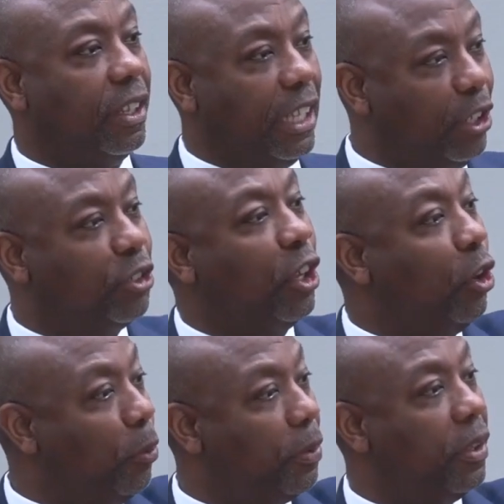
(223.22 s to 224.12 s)
leads to
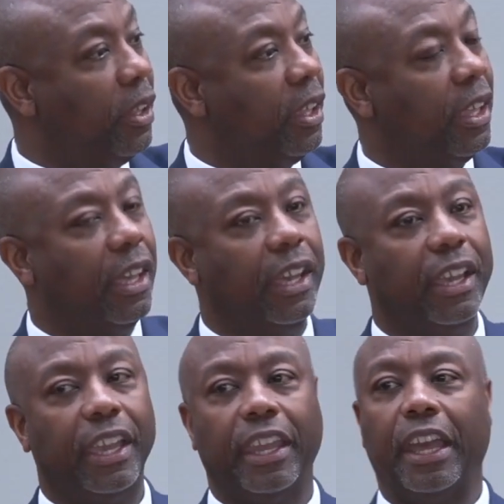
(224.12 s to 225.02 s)
hope.
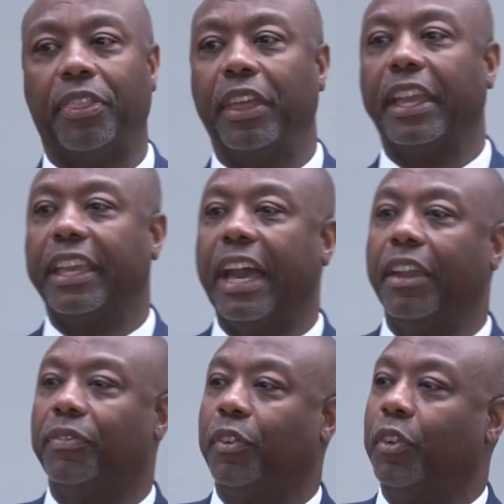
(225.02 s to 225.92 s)
And I thank
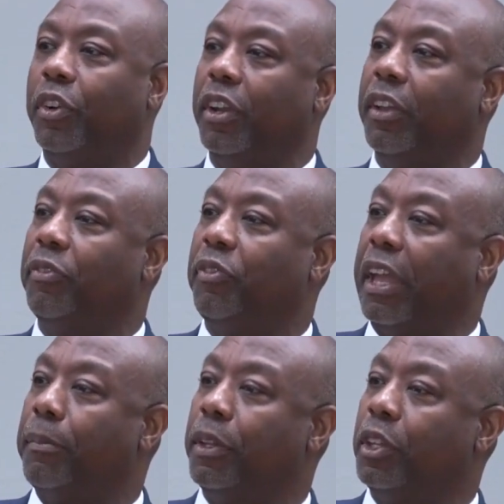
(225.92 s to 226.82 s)
God for a
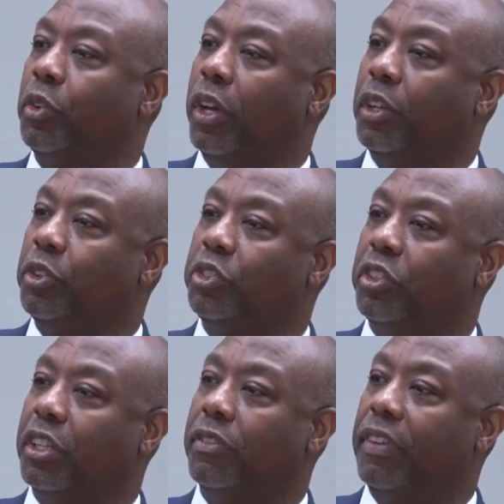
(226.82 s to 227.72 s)
family who
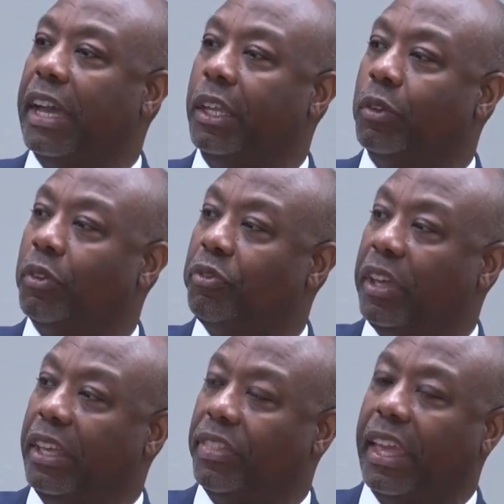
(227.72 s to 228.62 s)
understood the value of
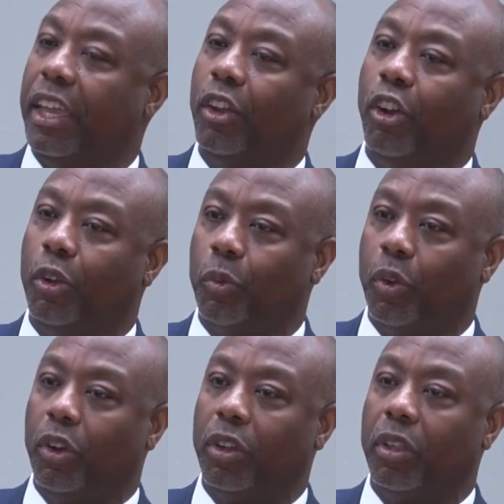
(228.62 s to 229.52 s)
faith and hard
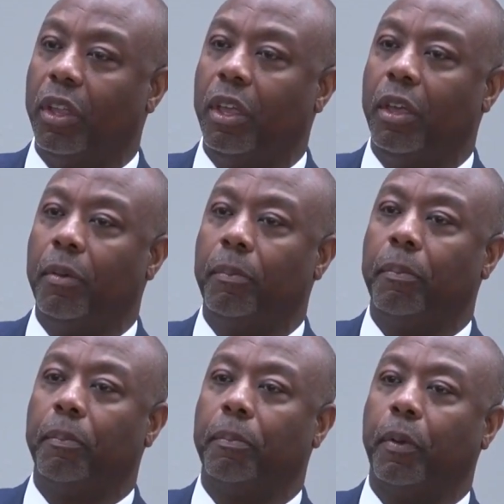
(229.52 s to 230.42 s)
work.
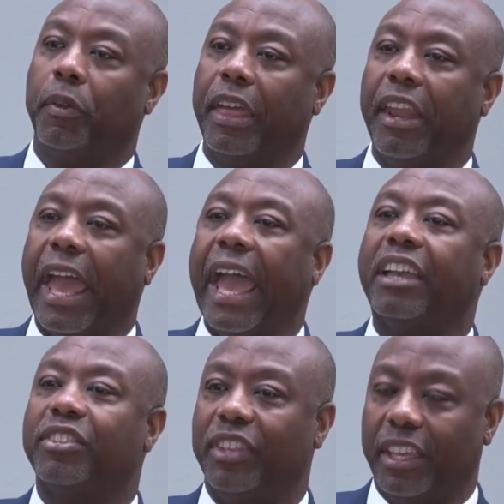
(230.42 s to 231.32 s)
But without
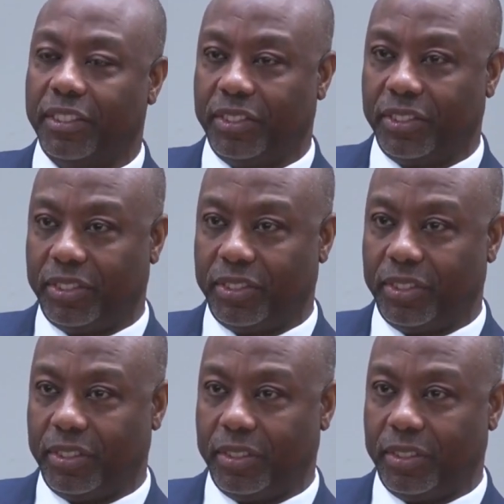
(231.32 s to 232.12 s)
access,